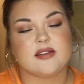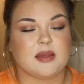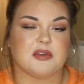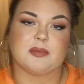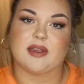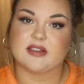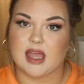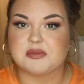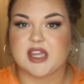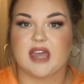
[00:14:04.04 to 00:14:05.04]
same as my
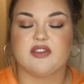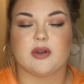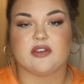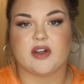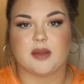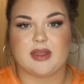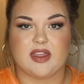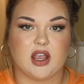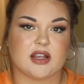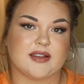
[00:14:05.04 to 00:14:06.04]
Snapchat if you want to follow me
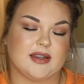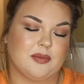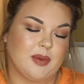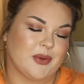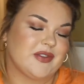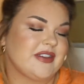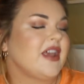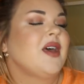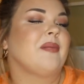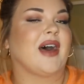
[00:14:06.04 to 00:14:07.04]
there, because I did post
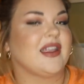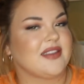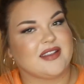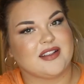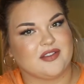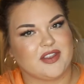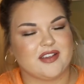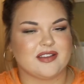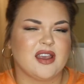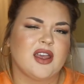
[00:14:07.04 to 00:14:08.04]
behind the scenes of
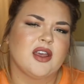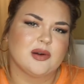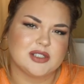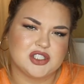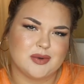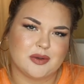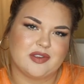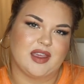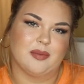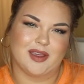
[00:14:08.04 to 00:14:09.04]
this, which you won't
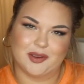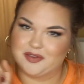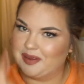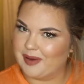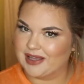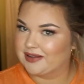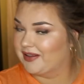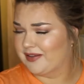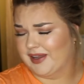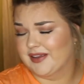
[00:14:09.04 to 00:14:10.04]
see, but you'll see behind the
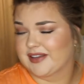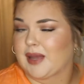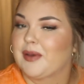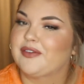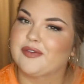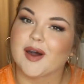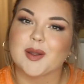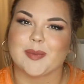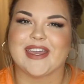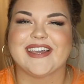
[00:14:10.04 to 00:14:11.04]
scenes next time if you
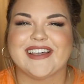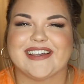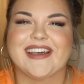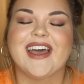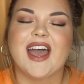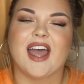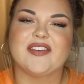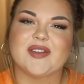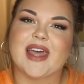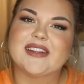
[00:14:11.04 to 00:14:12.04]
follow me.
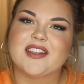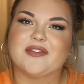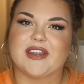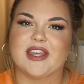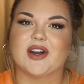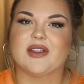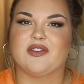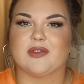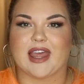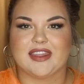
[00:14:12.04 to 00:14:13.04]
If you like this video, if
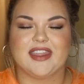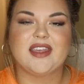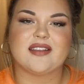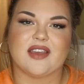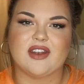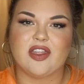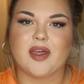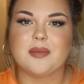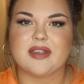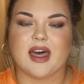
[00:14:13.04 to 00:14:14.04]
you like these, give it a
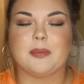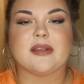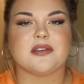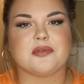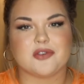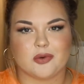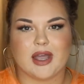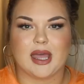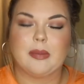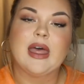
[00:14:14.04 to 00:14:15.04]
thumbs up,
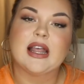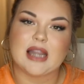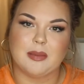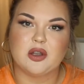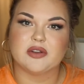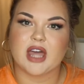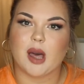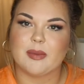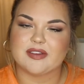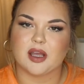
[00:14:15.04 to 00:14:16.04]
subscribe, let me know in the
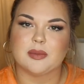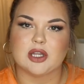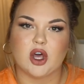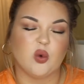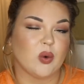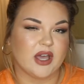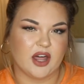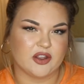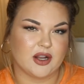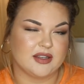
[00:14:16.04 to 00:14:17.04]
comments down below what
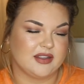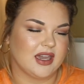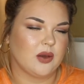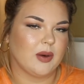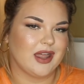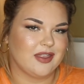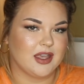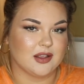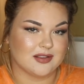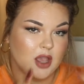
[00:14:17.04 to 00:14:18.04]
other DIY
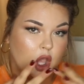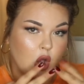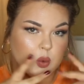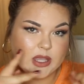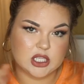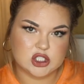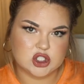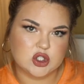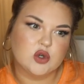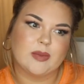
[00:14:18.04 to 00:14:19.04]
things we could
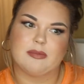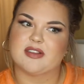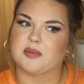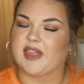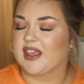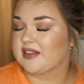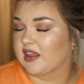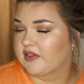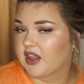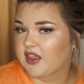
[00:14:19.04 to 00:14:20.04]
do. Maybe some
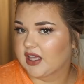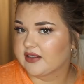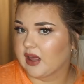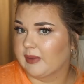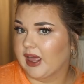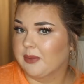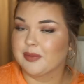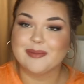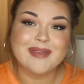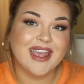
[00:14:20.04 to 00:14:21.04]
Thanksgiving things coming up.
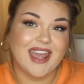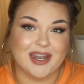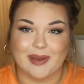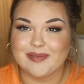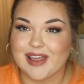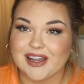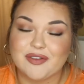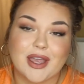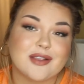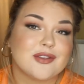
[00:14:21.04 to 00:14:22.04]
Anyway, I love
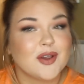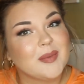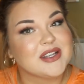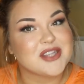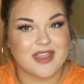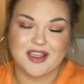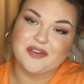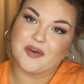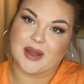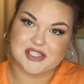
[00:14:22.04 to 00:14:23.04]
you guys so much. Thank you
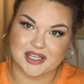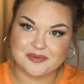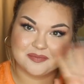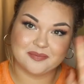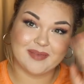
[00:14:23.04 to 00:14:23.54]
for watching.